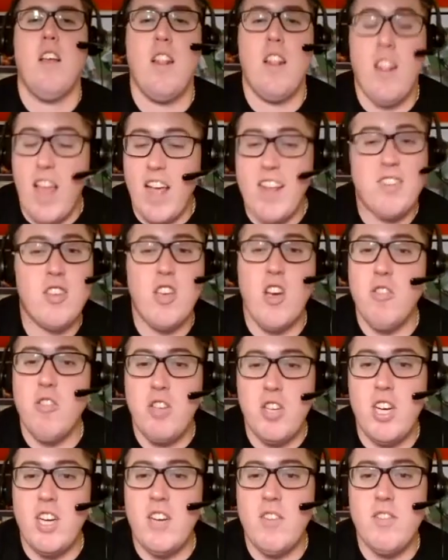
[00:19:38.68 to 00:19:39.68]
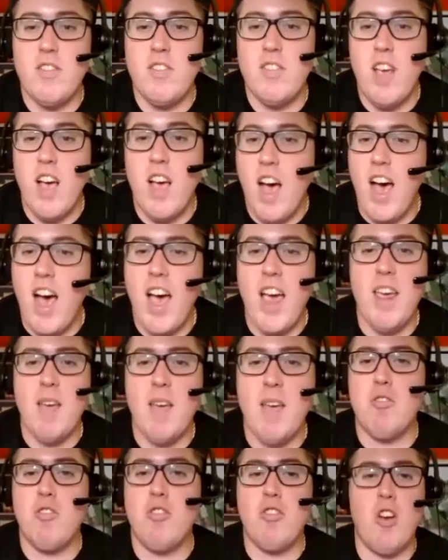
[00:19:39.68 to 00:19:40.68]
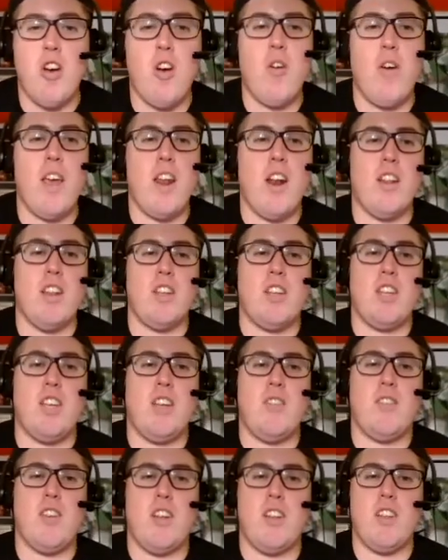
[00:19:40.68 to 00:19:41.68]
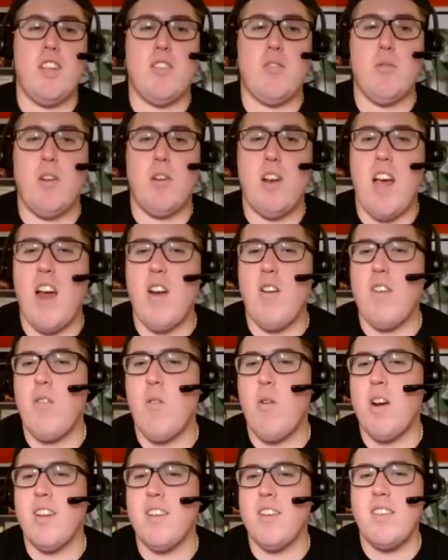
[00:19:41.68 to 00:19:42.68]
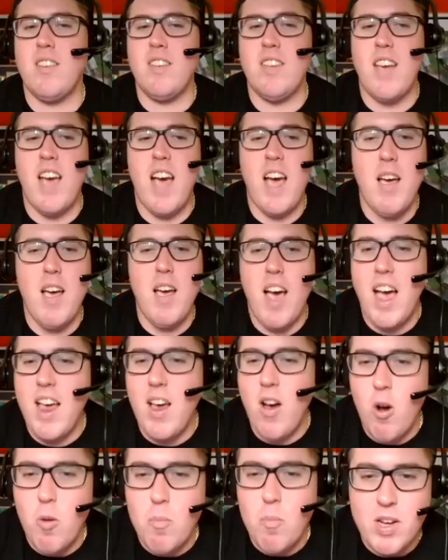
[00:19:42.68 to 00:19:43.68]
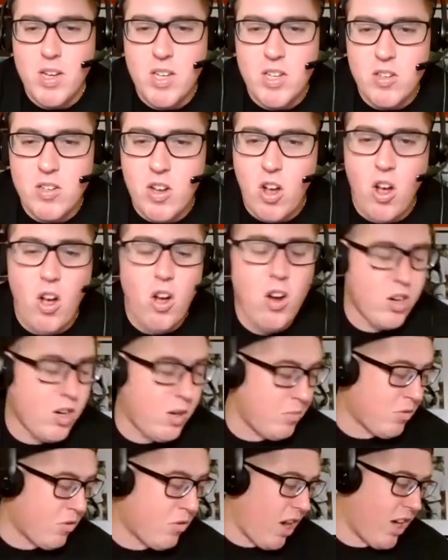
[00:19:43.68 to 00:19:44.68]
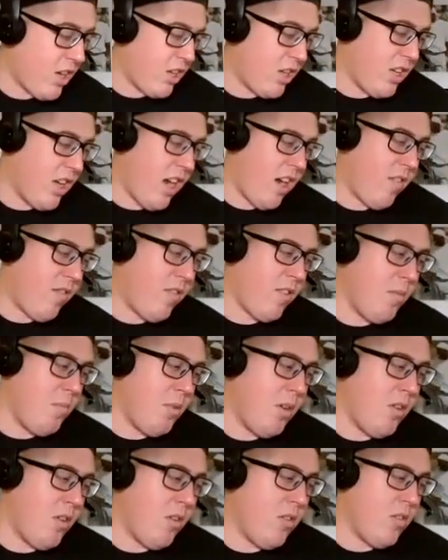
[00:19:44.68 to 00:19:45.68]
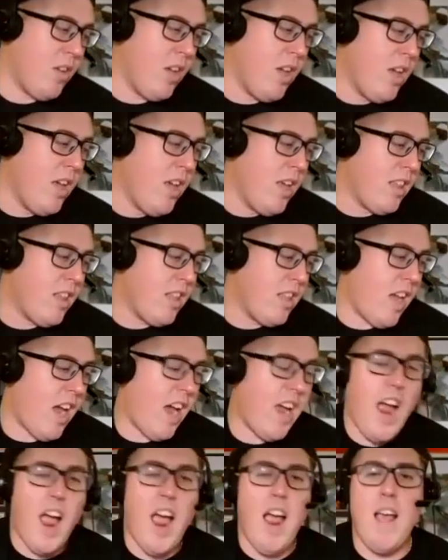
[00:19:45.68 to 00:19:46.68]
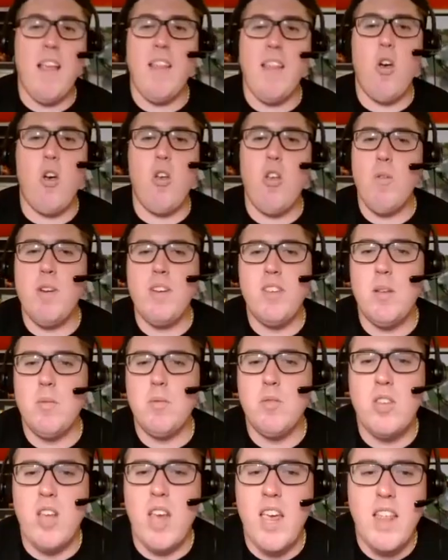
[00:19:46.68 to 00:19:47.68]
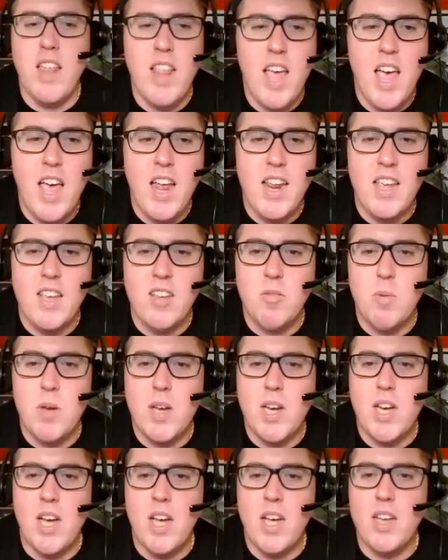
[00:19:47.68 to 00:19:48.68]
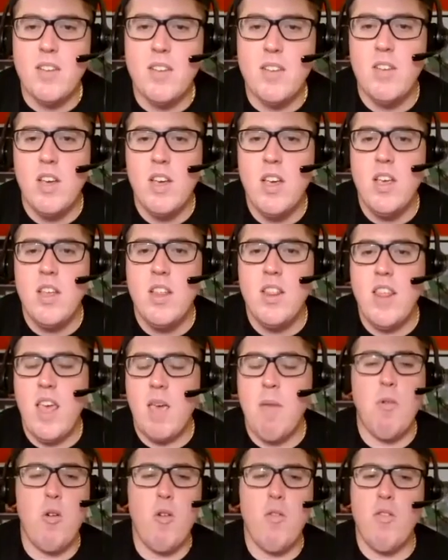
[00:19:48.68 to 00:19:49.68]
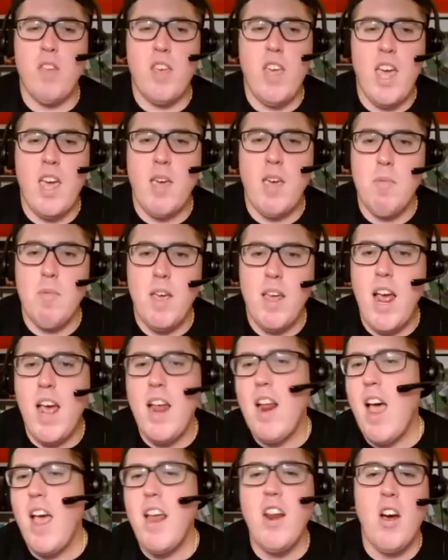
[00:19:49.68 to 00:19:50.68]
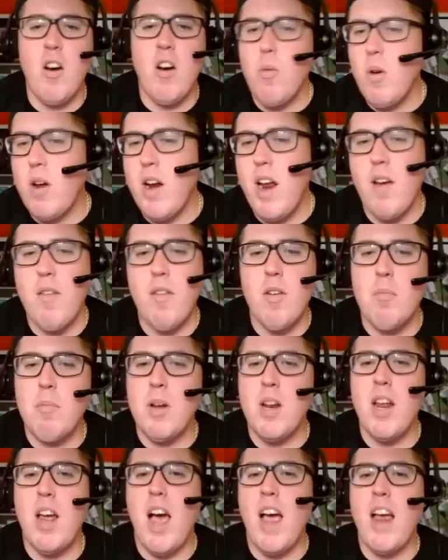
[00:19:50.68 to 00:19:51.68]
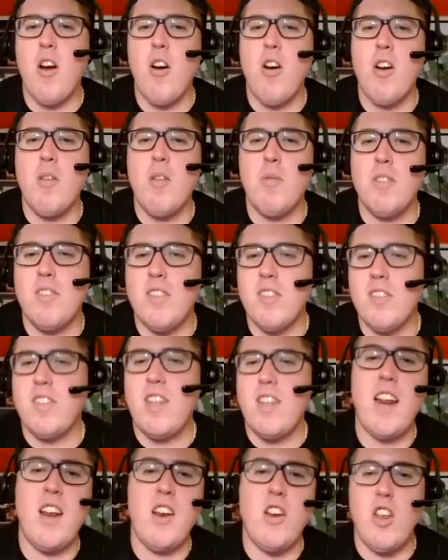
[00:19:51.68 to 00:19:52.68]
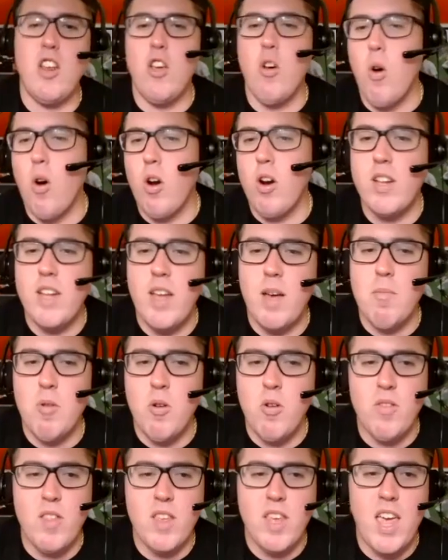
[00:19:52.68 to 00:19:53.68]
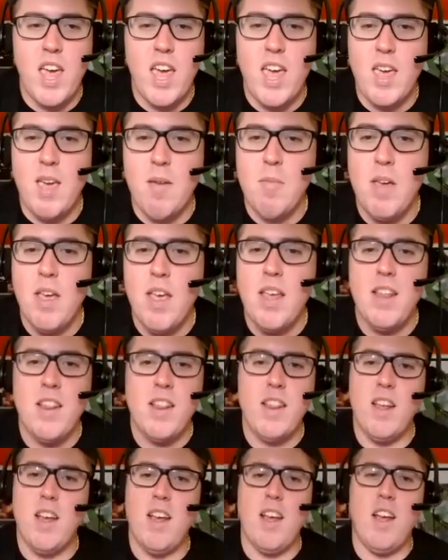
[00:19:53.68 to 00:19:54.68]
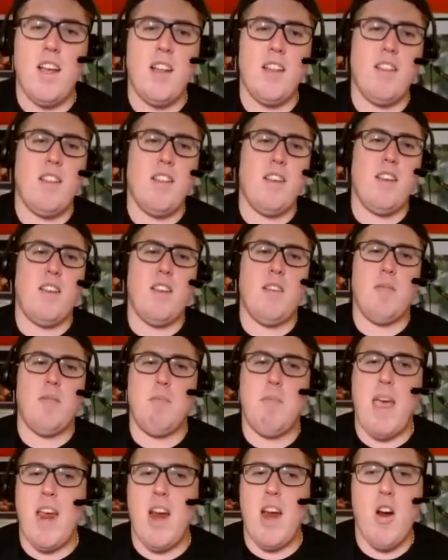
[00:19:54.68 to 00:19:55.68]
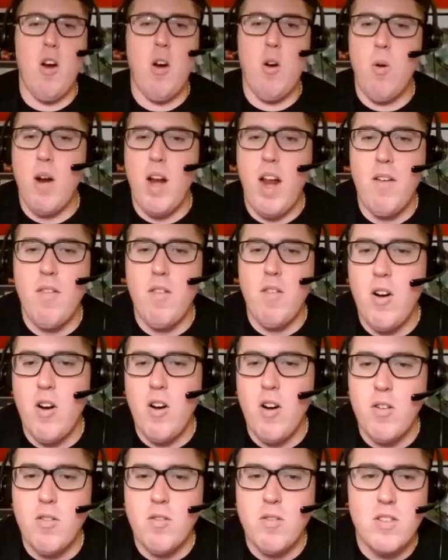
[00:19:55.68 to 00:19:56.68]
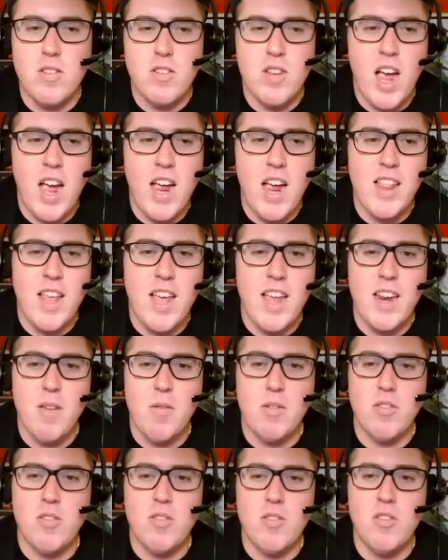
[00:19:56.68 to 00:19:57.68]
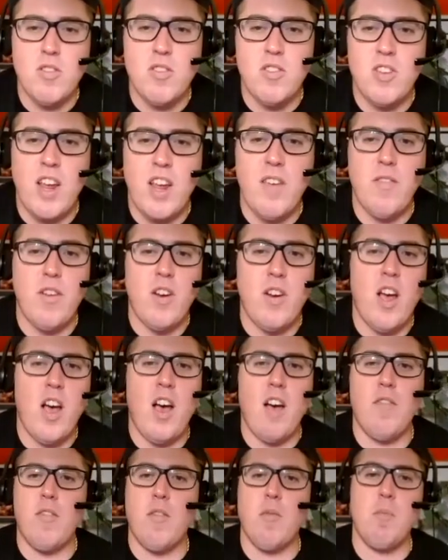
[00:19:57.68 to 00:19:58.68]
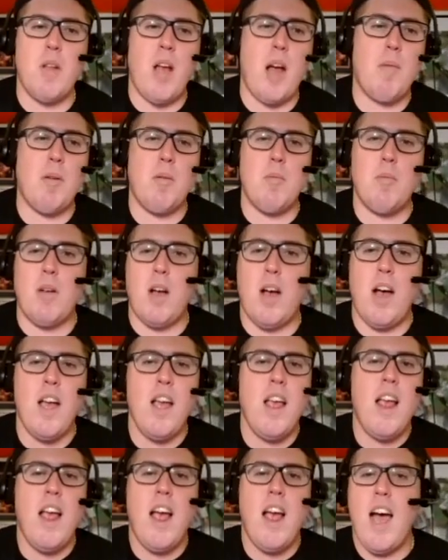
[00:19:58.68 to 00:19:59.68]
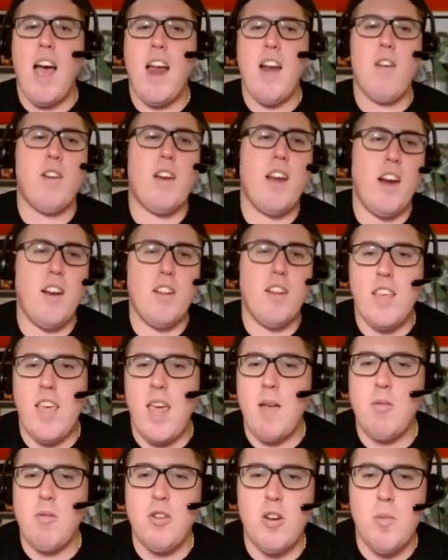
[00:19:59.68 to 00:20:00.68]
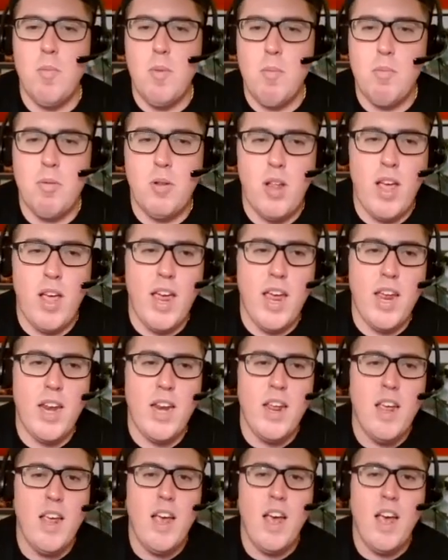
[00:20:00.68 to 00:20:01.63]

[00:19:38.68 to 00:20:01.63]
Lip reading: Let's go Chiefs. I am so in on the Chiefs on this one. I don't even want to see. I hope it just all comes crashing down for the Bills. And the only reason I'm saying that is because they moved the game. And I know, whatever. But I heard it was the state of New York that moved the game. The mayor or whatever decided that it wasn't safe enough or blah, blah, blah. I don't care. The game should have been played.